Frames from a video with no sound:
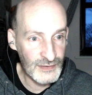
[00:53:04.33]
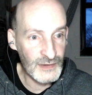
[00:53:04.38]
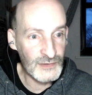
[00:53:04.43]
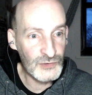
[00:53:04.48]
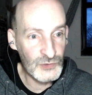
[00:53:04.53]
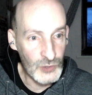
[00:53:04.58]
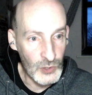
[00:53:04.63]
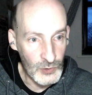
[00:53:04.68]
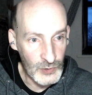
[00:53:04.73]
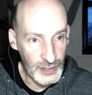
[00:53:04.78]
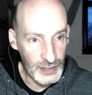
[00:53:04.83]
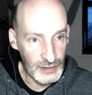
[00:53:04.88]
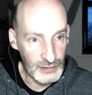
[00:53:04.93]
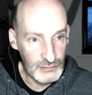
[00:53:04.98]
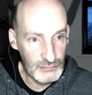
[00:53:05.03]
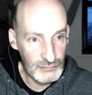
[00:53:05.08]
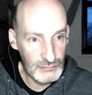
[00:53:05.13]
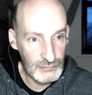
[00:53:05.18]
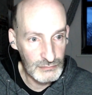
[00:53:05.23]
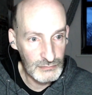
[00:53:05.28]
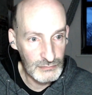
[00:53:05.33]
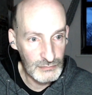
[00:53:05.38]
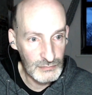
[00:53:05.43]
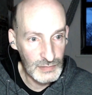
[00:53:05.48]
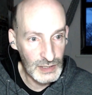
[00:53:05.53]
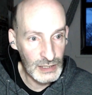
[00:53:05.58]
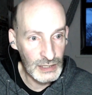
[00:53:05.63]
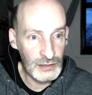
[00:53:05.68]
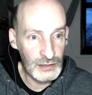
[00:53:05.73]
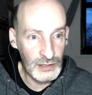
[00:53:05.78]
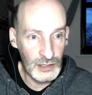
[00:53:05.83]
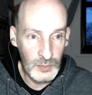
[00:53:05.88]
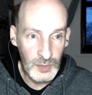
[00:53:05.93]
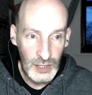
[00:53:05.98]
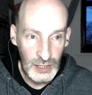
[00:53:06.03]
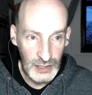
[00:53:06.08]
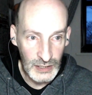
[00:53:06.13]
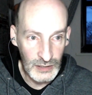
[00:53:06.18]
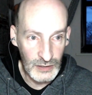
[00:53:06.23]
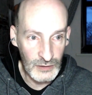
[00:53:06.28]
token in the
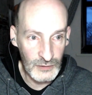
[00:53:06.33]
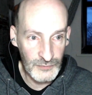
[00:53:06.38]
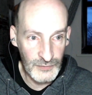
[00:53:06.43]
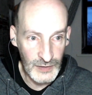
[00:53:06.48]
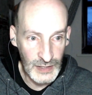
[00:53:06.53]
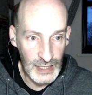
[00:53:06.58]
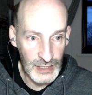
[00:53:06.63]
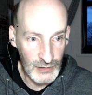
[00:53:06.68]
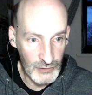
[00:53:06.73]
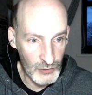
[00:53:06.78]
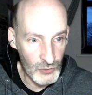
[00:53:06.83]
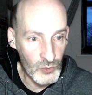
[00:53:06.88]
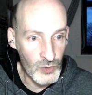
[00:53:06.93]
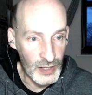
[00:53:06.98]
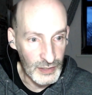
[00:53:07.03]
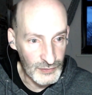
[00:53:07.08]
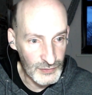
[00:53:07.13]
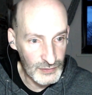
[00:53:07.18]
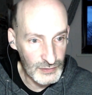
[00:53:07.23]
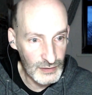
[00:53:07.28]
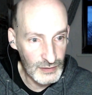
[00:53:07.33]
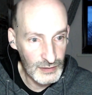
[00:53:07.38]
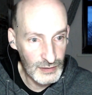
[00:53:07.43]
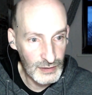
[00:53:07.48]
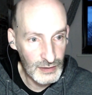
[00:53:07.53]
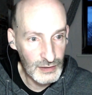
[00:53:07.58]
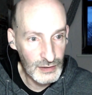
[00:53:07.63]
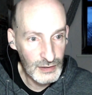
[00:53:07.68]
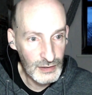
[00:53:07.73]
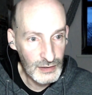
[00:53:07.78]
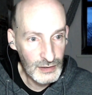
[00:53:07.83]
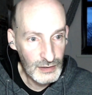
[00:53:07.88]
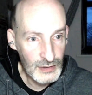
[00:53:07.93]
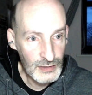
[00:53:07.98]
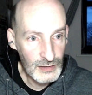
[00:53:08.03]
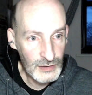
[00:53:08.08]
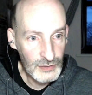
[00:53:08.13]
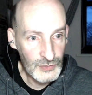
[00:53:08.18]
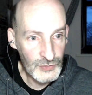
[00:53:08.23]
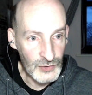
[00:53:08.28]
body of that request.
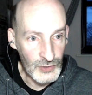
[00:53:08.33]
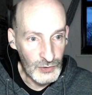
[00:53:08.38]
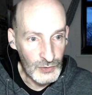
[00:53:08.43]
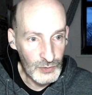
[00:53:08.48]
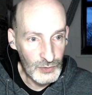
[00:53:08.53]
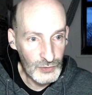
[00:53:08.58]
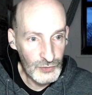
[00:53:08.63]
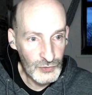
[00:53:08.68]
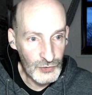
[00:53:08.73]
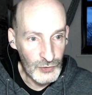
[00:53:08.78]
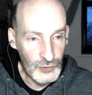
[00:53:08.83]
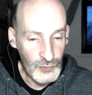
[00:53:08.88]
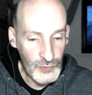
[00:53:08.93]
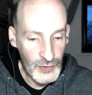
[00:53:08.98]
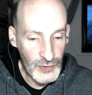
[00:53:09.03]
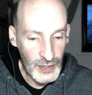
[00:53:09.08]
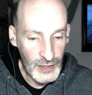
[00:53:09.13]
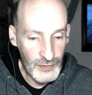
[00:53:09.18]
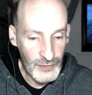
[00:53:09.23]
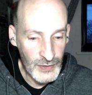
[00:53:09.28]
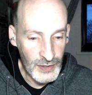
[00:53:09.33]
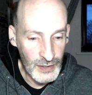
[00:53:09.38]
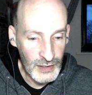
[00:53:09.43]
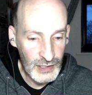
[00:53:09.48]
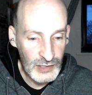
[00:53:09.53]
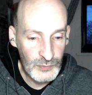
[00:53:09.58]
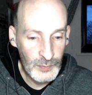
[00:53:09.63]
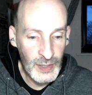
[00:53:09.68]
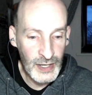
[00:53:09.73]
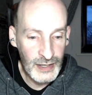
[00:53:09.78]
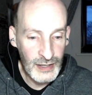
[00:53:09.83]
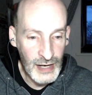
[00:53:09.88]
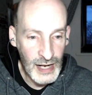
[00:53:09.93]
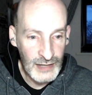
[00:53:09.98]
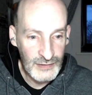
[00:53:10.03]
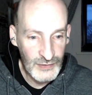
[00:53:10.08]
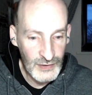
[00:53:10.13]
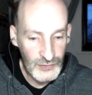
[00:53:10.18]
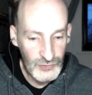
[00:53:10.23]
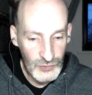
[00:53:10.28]
So the expired
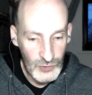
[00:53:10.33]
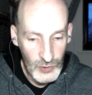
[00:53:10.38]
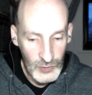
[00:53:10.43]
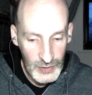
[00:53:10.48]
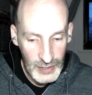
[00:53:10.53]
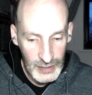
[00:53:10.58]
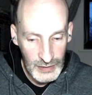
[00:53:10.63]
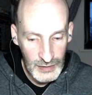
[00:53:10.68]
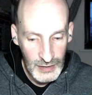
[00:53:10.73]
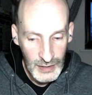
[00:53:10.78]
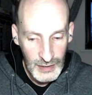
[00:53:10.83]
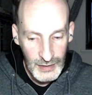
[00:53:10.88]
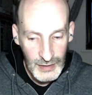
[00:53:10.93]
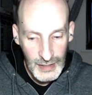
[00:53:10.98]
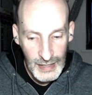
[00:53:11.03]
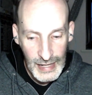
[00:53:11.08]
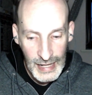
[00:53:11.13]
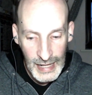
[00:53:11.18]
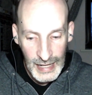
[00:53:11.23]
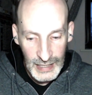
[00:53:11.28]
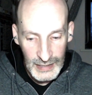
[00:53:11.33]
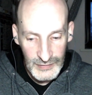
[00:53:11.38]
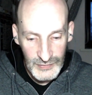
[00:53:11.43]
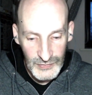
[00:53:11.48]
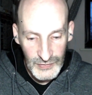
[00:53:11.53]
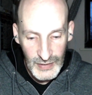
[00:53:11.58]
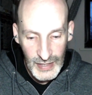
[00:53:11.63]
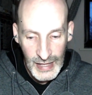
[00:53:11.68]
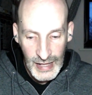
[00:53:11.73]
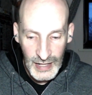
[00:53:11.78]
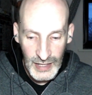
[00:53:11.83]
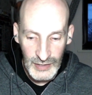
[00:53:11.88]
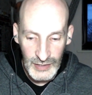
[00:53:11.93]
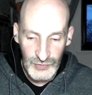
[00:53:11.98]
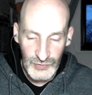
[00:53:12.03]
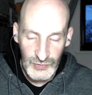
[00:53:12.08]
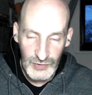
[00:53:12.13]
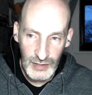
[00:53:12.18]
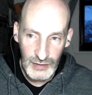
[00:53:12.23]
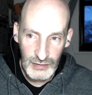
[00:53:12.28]
access token acts
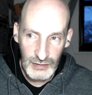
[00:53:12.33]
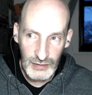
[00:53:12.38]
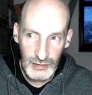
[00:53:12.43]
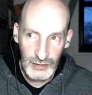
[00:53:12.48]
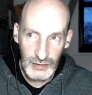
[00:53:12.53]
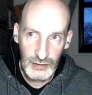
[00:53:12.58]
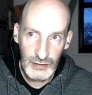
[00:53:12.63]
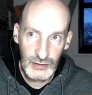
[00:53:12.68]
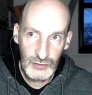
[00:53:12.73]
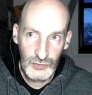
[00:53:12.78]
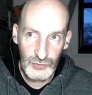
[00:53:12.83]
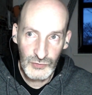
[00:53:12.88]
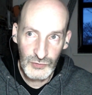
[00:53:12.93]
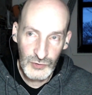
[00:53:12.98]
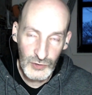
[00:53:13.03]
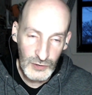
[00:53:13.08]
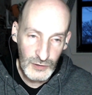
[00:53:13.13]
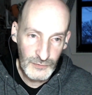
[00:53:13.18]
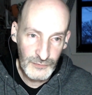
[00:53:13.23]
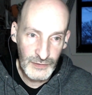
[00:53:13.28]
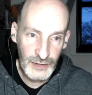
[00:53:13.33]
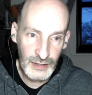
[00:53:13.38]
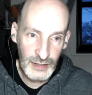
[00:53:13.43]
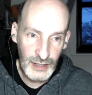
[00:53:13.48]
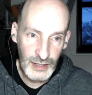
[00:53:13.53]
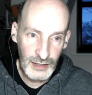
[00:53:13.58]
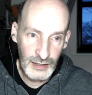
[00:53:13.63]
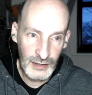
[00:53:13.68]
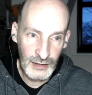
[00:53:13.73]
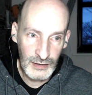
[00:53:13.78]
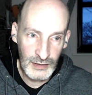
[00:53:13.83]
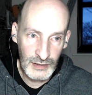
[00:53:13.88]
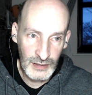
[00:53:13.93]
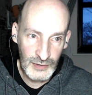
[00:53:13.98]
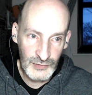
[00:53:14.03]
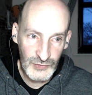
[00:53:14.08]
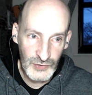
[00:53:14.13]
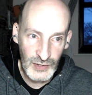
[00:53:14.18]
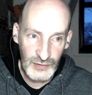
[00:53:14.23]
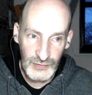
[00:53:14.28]
as sort of a
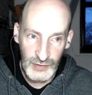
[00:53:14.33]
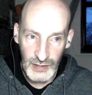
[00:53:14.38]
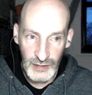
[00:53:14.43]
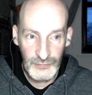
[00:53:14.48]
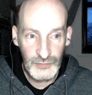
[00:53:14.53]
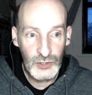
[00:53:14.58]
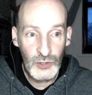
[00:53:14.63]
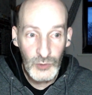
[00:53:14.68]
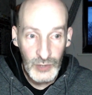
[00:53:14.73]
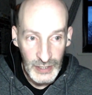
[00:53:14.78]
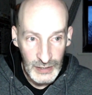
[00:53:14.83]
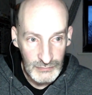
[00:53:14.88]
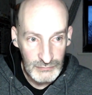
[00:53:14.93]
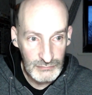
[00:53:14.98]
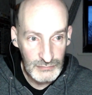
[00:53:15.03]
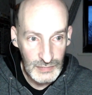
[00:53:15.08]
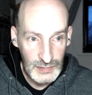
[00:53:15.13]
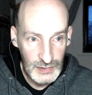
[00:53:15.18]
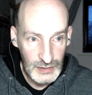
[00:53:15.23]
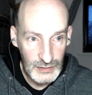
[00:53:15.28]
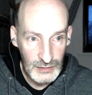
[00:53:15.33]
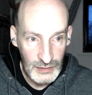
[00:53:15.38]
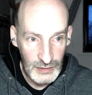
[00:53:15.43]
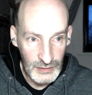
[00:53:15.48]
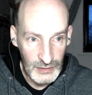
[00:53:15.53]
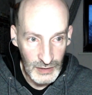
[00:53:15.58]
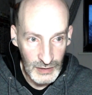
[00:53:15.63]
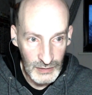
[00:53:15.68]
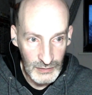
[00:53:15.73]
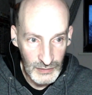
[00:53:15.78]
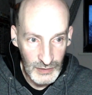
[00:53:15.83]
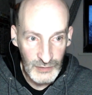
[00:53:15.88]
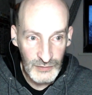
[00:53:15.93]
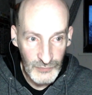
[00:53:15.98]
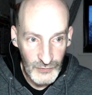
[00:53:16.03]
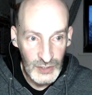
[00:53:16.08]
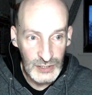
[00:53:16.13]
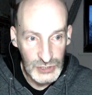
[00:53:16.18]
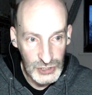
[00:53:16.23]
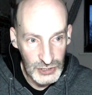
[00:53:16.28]
CSRF token in this
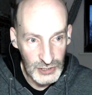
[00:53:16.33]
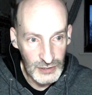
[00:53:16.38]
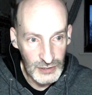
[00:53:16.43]
function,